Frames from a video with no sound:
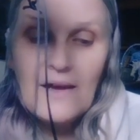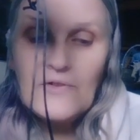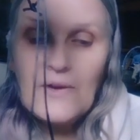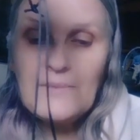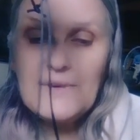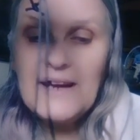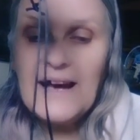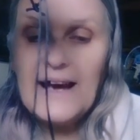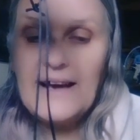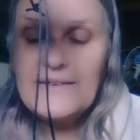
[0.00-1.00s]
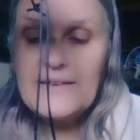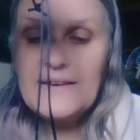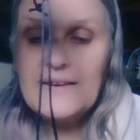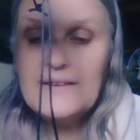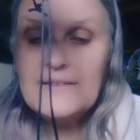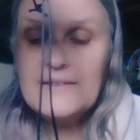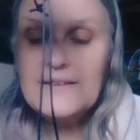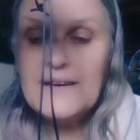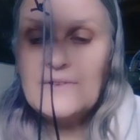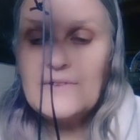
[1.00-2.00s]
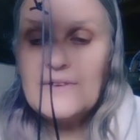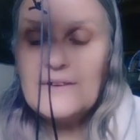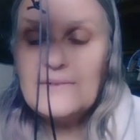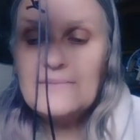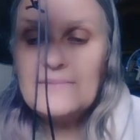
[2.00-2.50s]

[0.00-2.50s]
So I'm going to ask the dowser,